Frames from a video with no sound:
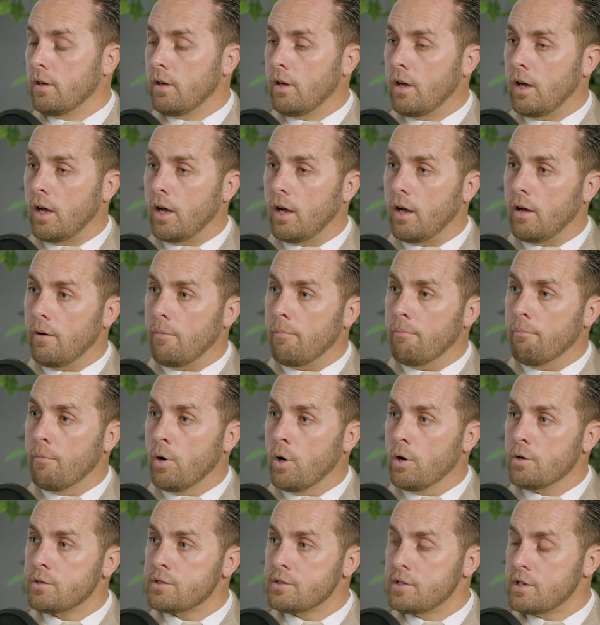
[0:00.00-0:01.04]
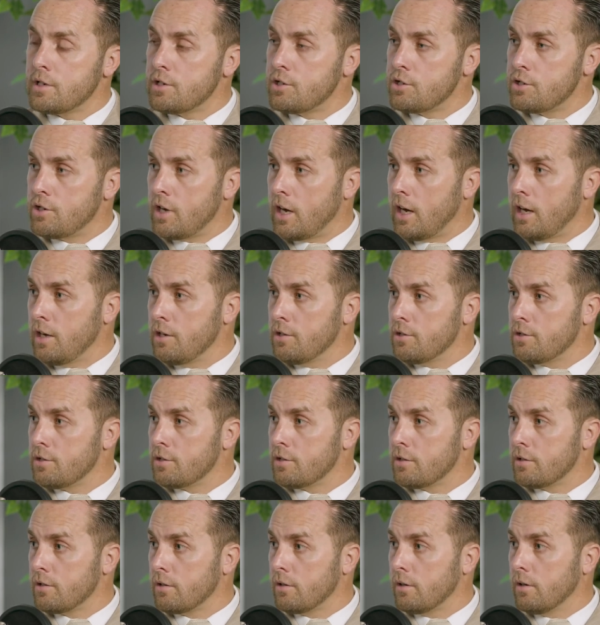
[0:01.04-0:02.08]
Most
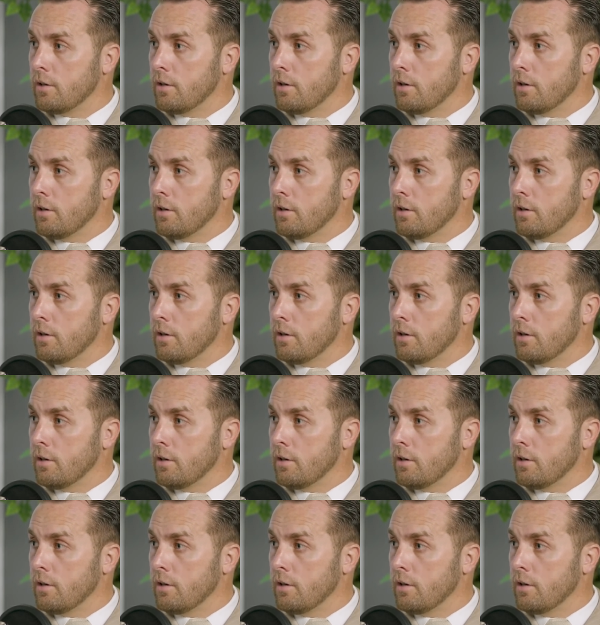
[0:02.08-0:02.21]
exchange